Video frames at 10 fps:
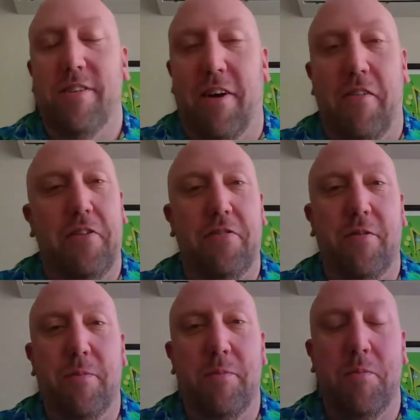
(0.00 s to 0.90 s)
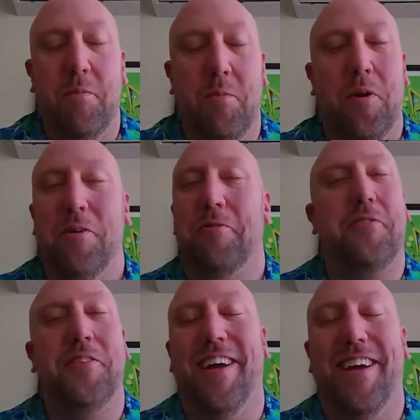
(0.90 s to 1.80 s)
on this wonderful
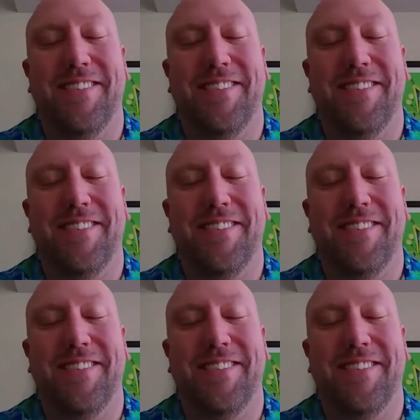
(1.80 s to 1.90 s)
day.